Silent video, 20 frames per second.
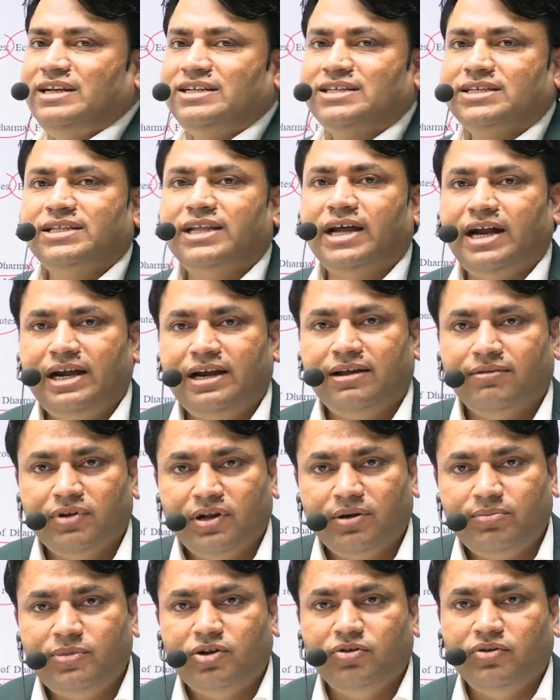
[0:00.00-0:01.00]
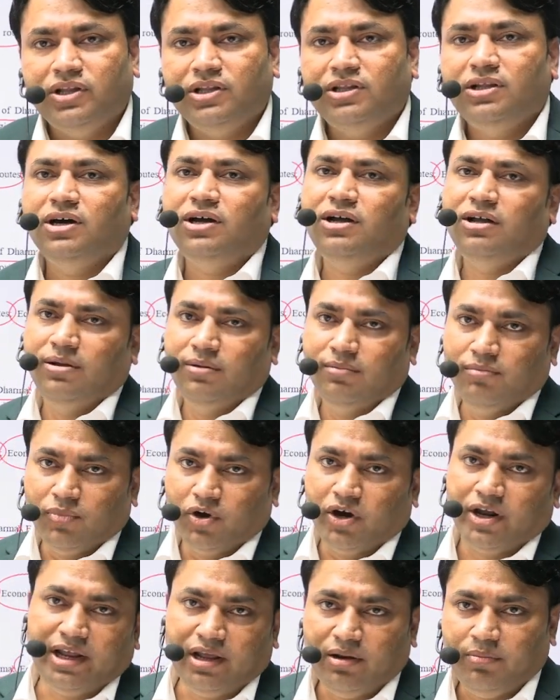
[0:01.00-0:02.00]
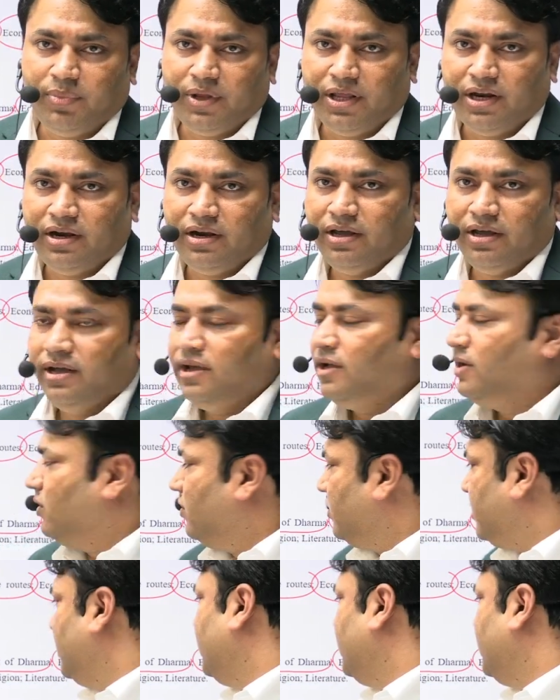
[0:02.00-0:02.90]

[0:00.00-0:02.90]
that developed during the Mauryan period. Okay,